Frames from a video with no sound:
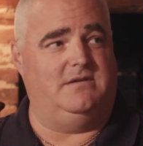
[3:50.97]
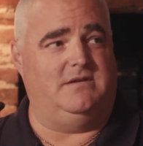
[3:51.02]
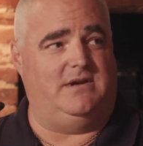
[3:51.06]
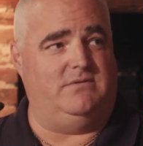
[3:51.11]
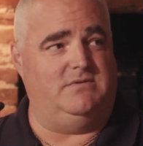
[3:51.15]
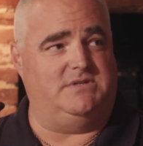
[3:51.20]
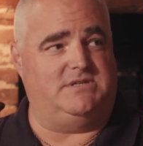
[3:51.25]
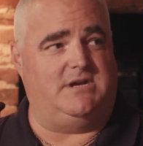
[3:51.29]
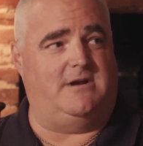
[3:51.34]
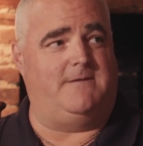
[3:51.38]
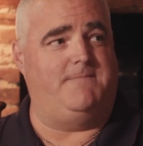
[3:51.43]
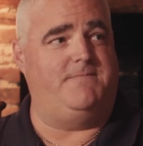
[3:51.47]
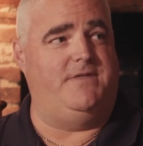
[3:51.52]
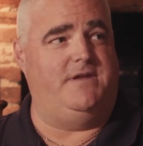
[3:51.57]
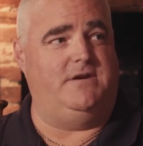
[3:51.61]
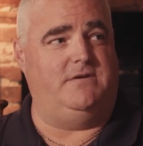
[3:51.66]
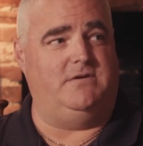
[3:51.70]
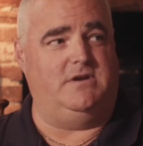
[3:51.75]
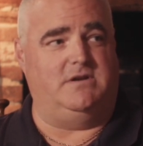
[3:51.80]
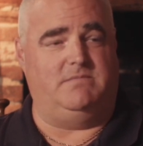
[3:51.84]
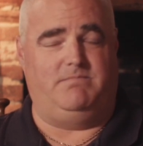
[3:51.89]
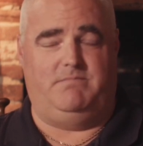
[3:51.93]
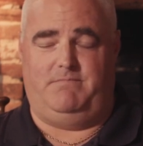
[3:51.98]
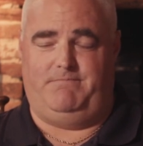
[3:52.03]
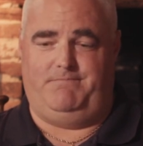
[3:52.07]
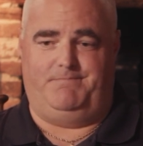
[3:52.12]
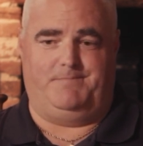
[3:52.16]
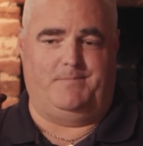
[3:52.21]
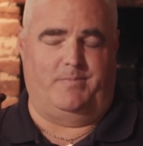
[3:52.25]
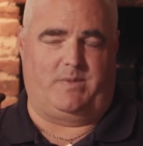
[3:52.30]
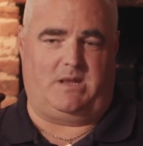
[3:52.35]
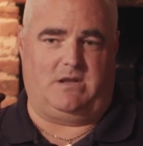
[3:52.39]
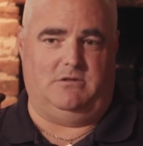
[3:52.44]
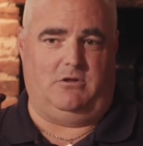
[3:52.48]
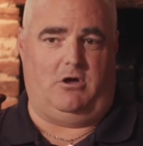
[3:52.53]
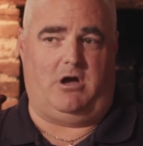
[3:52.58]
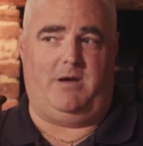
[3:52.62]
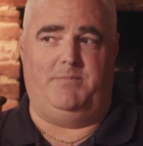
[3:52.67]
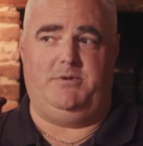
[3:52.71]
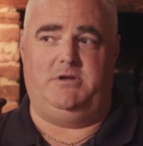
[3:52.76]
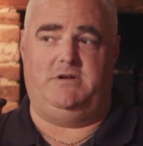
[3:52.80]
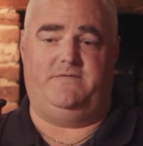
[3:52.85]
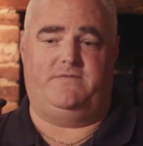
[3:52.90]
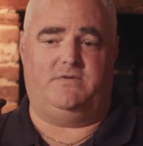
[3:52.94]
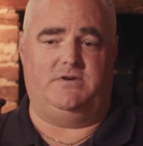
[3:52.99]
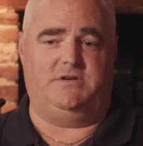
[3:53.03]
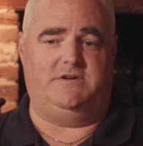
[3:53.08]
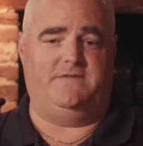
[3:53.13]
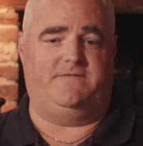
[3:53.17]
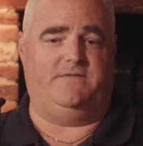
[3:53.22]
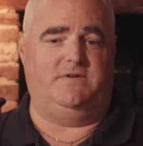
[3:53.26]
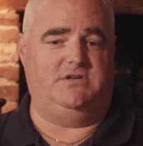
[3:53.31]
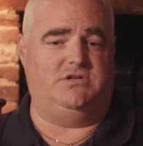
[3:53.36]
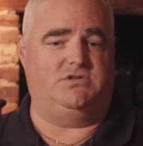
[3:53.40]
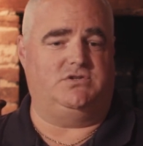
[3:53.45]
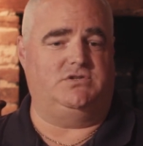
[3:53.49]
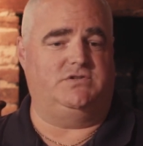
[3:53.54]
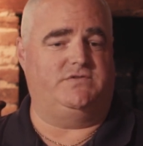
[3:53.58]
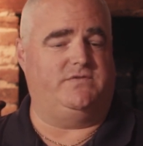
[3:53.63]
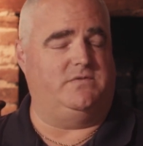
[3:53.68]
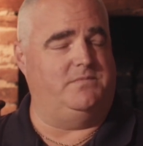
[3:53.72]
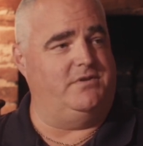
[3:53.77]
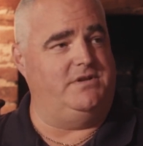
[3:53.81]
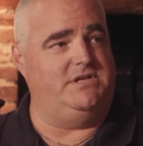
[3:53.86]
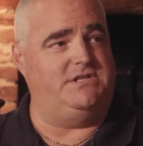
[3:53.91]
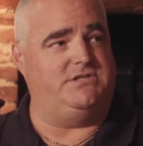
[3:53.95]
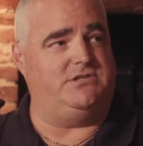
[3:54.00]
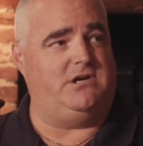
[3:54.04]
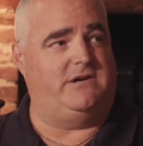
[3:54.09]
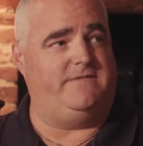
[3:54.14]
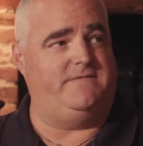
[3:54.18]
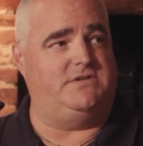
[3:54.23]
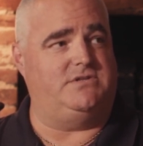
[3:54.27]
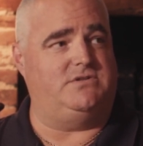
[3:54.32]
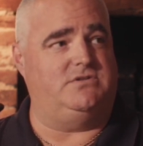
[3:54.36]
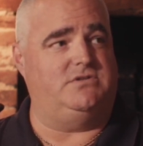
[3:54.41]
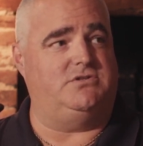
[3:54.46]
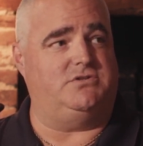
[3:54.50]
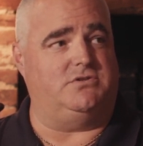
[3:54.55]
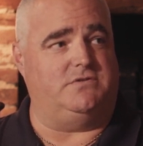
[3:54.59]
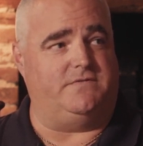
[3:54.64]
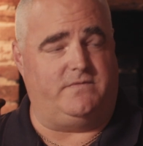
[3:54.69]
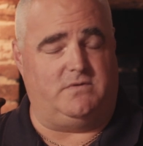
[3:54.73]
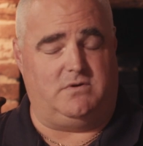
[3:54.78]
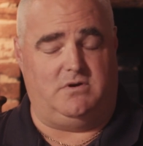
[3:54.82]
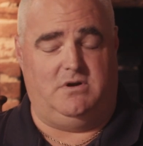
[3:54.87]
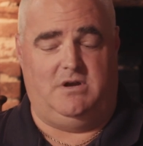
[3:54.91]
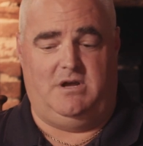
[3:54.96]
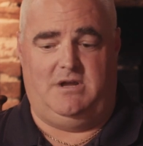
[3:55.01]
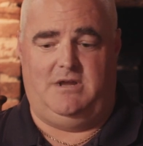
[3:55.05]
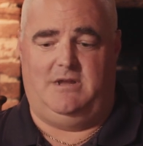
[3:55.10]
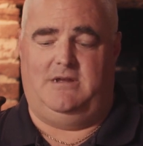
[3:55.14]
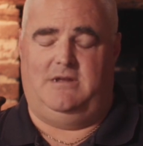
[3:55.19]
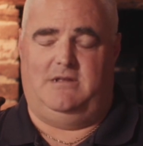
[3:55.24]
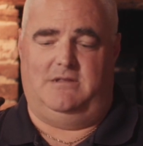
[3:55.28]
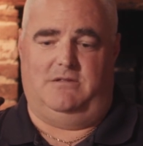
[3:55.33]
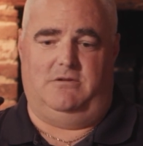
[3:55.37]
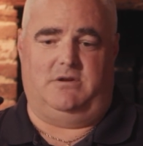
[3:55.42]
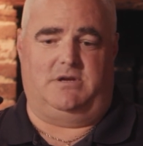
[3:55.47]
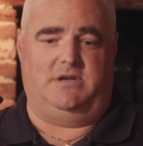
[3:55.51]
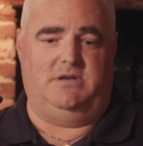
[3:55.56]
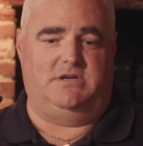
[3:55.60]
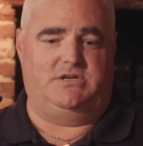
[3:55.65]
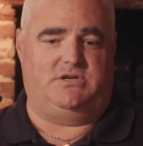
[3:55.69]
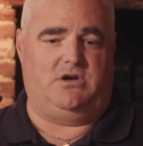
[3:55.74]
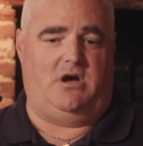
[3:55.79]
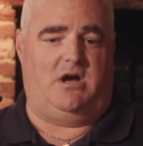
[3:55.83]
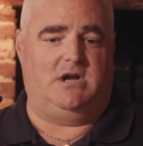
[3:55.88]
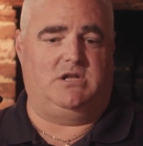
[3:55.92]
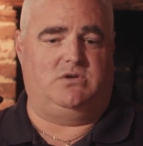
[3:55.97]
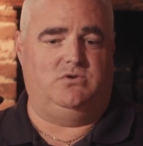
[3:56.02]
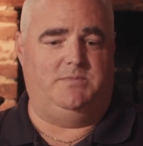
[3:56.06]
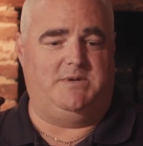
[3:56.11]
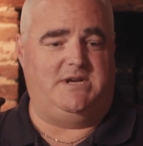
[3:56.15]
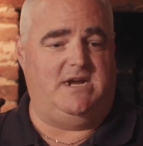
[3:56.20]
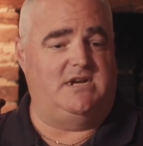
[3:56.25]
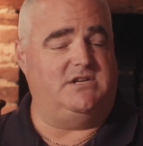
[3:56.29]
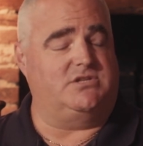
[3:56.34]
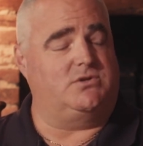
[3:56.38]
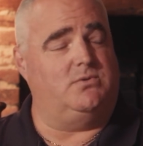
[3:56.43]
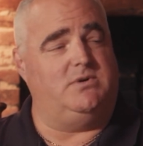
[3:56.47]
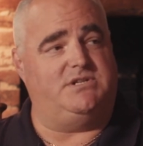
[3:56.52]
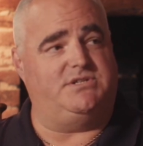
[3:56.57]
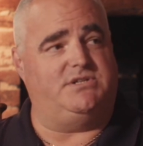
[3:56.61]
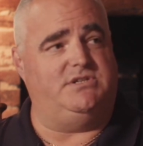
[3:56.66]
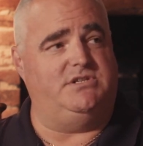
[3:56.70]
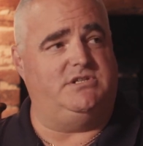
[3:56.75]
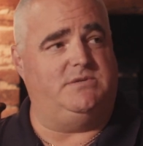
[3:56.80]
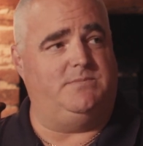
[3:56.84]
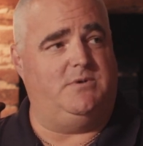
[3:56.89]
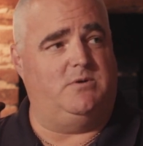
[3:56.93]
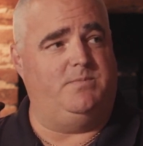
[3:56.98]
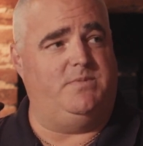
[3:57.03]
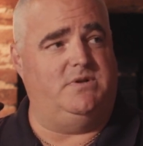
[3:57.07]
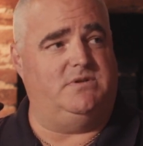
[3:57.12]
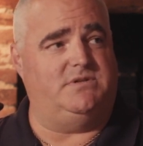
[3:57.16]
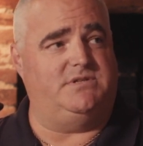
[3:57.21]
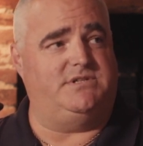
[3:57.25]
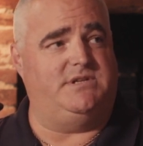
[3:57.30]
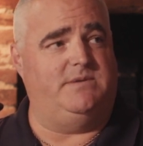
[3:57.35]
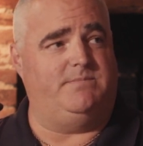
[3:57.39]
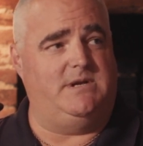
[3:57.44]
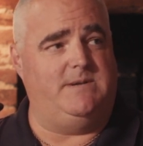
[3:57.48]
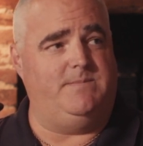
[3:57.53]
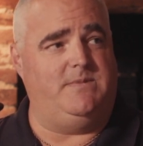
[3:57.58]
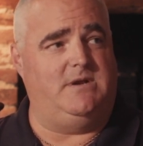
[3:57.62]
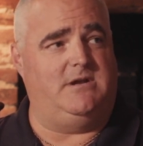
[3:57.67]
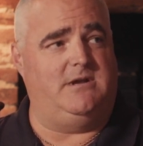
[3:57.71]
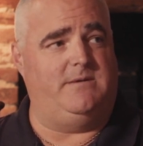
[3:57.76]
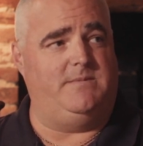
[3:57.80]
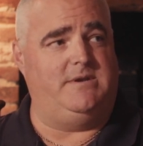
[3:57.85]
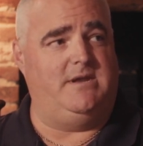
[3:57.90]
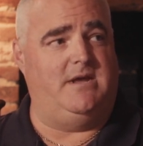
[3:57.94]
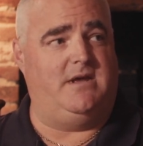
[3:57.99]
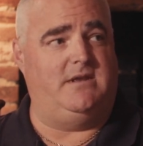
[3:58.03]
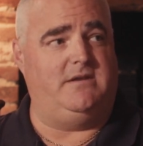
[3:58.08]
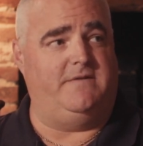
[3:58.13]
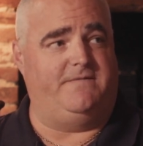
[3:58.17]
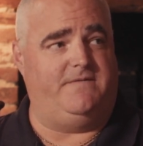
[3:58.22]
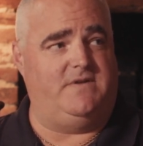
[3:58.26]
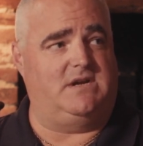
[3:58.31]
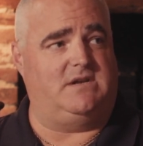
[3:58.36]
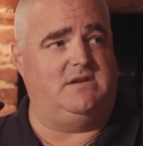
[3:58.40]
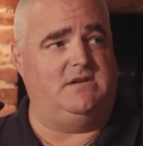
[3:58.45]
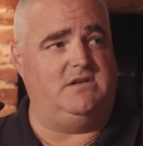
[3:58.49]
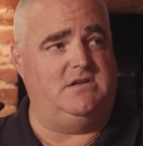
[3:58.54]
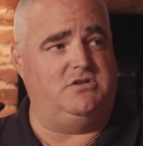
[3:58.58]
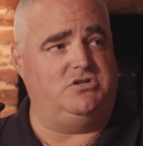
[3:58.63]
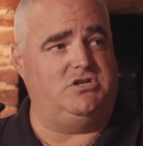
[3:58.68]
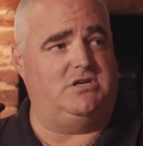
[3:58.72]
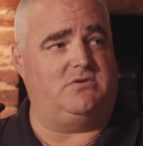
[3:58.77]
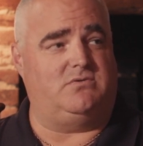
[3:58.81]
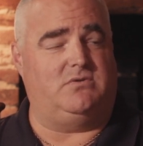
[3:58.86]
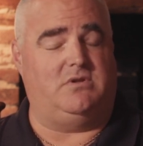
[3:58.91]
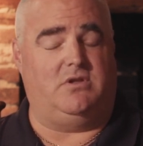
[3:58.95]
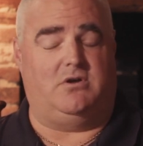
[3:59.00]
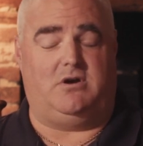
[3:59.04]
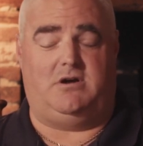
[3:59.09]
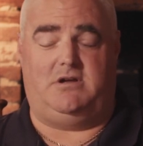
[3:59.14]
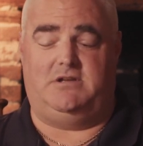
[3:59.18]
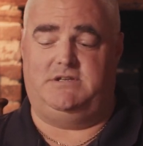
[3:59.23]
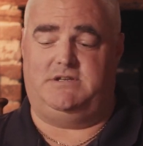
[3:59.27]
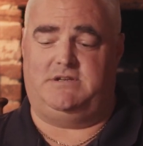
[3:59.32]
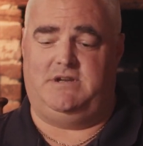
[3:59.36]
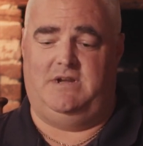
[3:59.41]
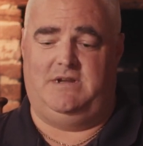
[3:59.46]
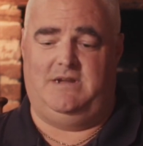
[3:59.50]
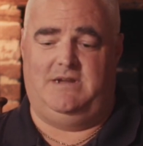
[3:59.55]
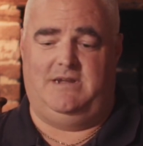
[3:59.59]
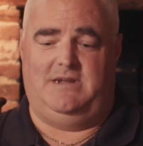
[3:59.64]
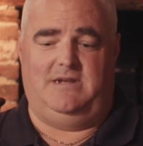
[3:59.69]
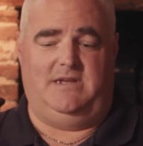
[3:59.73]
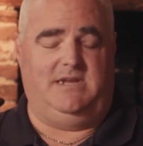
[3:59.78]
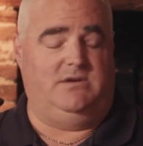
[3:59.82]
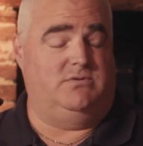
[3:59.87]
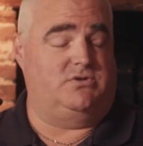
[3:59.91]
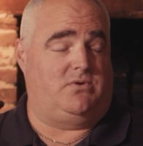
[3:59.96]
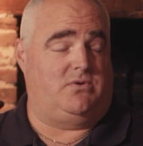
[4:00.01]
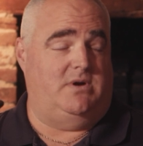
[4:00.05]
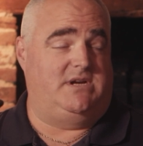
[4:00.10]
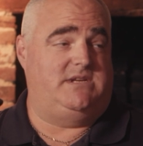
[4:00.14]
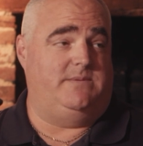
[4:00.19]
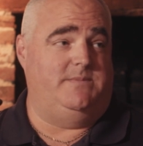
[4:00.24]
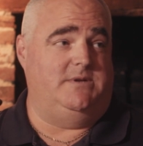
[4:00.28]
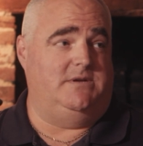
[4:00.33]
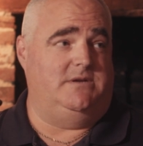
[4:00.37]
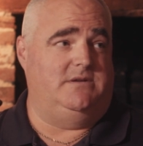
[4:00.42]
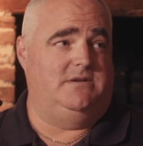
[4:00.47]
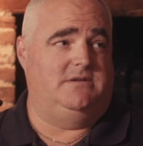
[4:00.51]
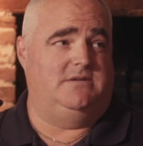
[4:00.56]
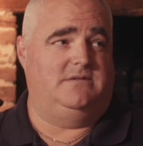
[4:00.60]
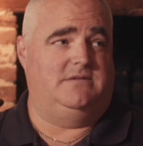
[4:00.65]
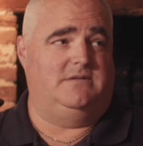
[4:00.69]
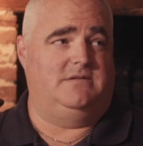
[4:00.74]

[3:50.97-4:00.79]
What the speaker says: I was up there lobbying for different issues for police officers or for looking to talk to him and ask questions about bills that might be coming down affecting general laws. And great to me.